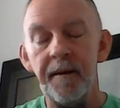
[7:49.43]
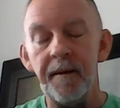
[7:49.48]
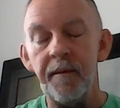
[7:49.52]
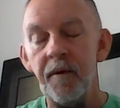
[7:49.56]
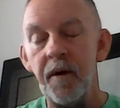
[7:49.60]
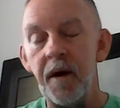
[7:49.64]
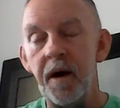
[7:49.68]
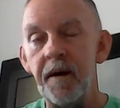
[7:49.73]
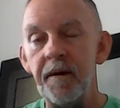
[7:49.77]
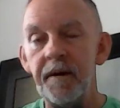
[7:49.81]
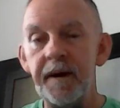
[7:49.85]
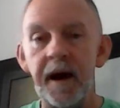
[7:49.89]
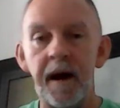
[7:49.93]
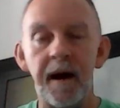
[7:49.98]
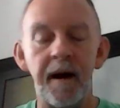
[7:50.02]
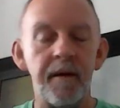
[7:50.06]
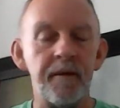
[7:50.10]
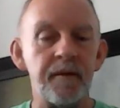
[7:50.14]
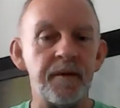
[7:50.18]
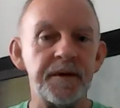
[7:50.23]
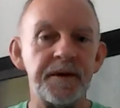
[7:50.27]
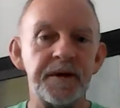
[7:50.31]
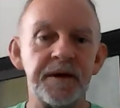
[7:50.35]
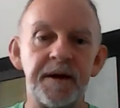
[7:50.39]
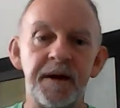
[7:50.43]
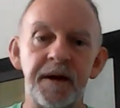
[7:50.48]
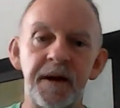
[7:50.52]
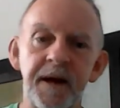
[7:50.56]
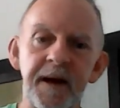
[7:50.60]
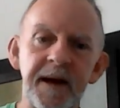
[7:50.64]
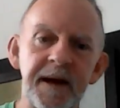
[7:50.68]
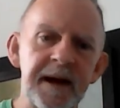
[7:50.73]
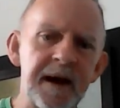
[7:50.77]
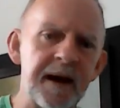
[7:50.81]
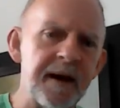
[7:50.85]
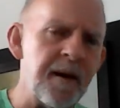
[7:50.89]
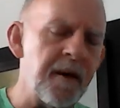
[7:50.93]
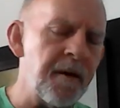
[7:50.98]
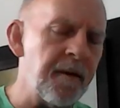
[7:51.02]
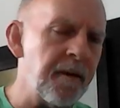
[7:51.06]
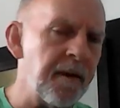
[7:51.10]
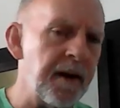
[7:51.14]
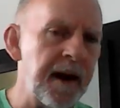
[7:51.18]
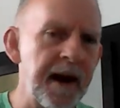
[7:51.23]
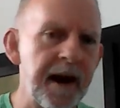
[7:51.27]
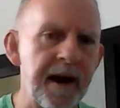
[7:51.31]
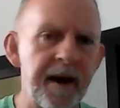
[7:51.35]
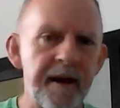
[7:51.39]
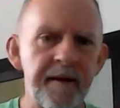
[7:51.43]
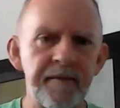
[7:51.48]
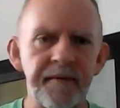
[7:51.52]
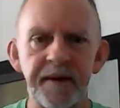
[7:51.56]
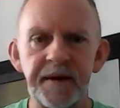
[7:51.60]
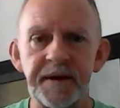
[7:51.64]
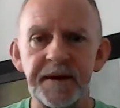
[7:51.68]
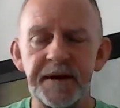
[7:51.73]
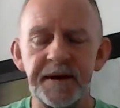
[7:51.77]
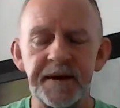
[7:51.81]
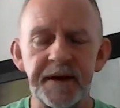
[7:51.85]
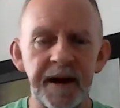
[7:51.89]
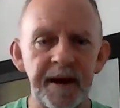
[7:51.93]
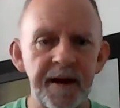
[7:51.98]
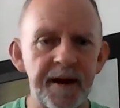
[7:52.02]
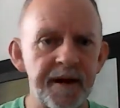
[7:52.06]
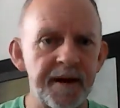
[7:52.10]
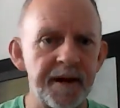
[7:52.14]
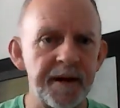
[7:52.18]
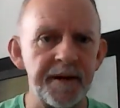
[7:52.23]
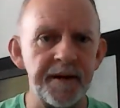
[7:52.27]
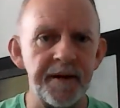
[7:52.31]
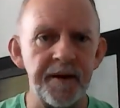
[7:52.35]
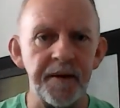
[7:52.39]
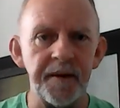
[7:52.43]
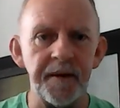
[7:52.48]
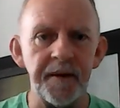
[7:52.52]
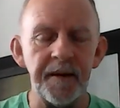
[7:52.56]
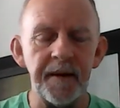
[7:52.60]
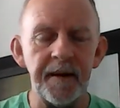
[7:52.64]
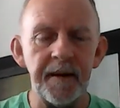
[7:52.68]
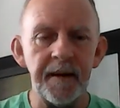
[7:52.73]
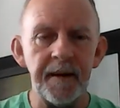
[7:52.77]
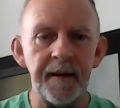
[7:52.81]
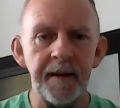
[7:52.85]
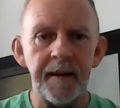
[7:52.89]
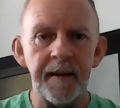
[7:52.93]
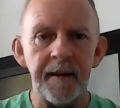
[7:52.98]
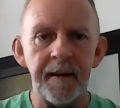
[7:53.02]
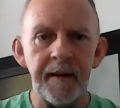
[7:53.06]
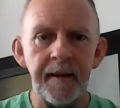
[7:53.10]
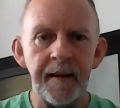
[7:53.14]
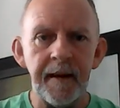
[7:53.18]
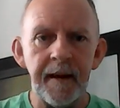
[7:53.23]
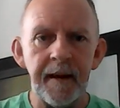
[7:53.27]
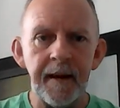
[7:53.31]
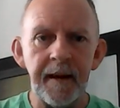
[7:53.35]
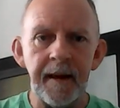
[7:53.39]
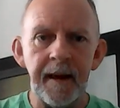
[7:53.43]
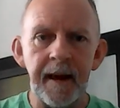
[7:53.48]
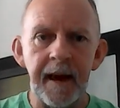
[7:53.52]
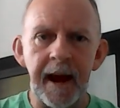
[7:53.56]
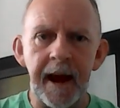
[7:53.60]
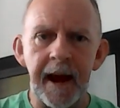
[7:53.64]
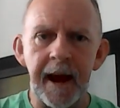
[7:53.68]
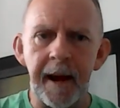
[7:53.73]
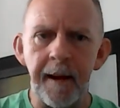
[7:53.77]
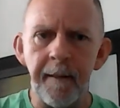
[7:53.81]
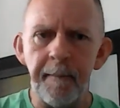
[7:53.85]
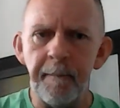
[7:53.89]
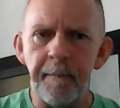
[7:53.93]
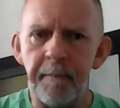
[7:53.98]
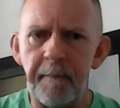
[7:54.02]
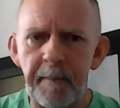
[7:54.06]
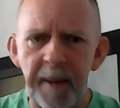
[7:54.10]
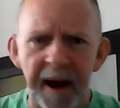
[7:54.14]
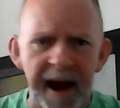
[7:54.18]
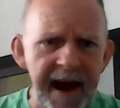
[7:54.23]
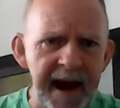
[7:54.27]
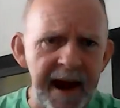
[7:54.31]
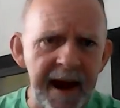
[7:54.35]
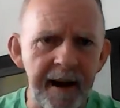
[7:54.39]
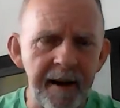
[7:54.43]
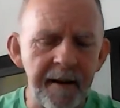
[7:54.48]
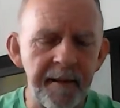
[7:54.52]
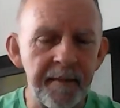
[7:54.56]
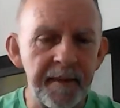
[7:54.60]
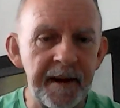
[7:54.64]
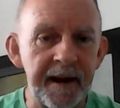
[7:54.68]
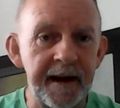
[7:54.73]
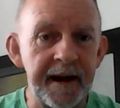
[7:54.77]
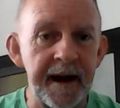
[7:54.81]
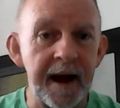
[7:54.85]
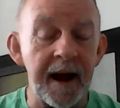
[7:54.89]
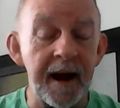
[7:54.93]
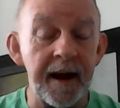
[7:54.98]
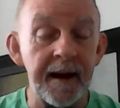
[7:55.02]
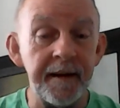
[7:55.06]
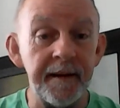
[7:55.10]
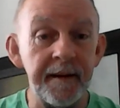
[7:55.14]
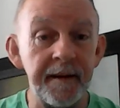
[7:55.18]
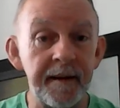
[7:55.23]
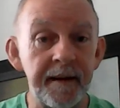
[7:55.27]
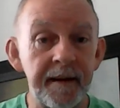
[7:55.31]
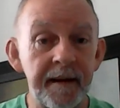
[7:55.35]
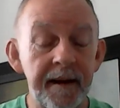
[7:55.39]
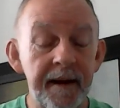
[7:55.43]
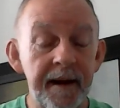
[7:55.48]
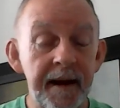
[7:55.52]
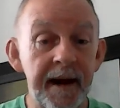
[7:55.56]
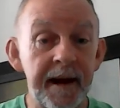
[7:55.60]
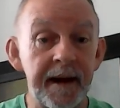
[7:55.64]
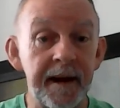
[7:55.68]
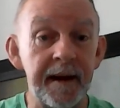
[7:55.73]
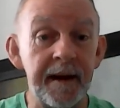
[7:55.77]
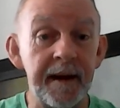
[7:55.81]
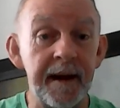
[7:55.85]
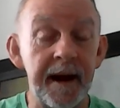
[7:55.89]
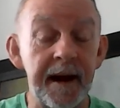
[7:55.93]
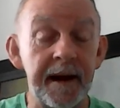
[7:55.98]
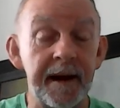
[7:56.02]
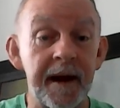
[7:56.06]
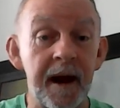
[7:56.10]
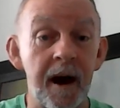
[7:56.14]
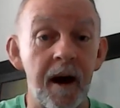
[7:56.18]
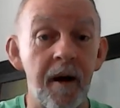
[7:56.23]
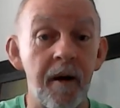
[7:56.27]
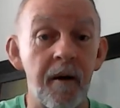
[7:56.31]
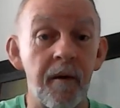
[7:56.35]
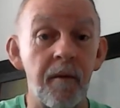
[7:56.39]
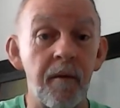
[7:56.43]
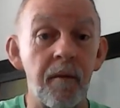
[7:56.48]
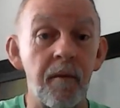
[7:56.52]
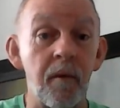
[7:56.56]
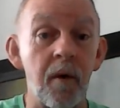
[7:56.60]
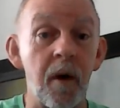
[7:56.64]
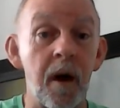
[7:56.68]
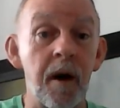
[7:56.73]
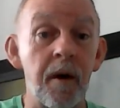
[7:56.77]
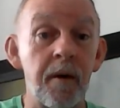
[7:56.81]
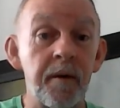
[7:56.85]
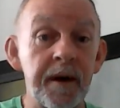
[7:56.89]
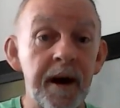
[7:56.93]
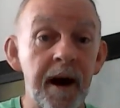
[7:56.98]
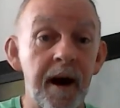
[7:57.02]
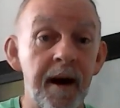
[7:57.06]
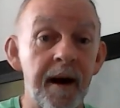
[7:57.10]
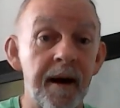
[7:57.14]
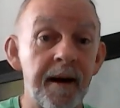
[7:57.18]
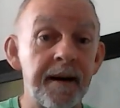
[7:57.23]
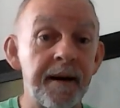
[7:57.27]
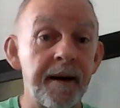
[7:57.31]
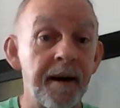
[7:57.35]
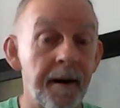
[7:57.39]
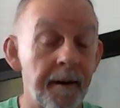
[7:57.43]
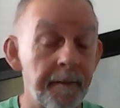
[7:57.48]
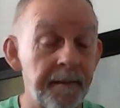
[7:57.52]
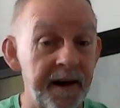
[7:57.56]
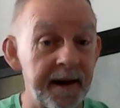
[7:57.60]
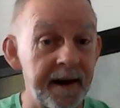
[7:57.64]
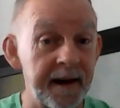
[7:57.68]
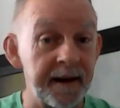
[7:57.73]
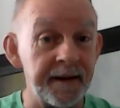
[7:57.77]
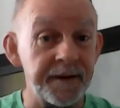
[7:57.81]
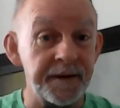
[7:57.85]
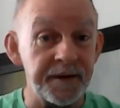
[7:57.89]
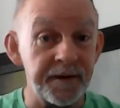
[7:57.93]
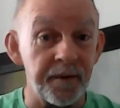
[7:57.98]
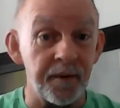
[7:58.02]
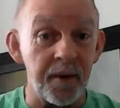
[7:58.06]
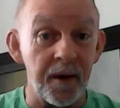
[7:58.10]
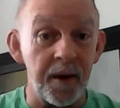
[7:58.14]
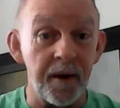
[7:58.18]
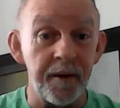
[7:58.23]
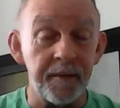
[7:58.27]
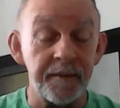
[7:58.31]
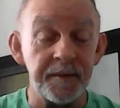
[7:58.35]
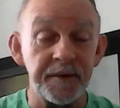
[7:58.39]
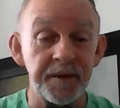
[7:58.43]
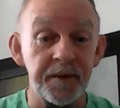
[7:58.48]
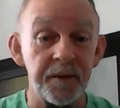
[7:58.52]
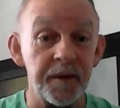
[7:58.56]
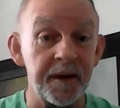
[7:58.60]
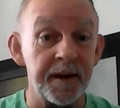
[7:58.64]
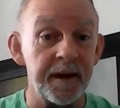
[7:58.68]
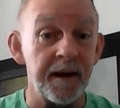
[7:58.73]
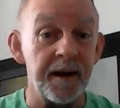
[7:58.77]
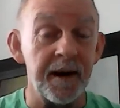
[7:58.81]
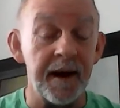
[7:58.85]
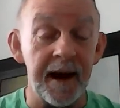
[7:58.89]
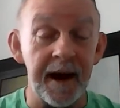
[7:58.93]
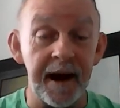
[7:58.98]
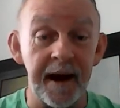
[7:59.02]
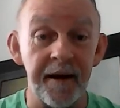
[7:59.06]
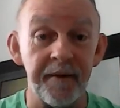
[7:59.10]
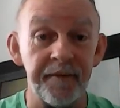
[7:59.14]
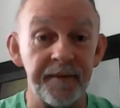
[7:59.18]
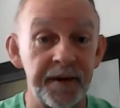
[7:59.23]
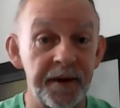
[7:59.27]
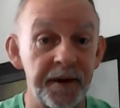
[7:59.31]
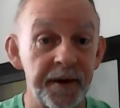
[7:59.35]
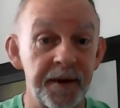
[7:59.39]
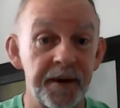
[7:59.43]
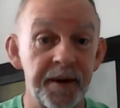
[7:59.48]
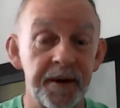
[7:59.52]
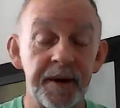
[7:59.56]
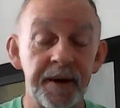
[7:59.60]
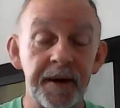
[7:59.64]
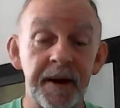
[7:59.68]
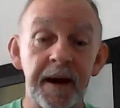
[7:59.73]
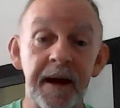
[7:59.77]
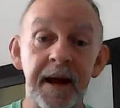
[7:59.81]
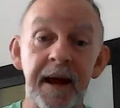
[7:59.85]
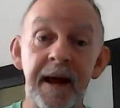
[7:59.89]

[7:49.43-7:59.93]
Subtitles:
Walcott was clicking on every cylinder, and bam, he caught Walcott up against the ropes with a left hook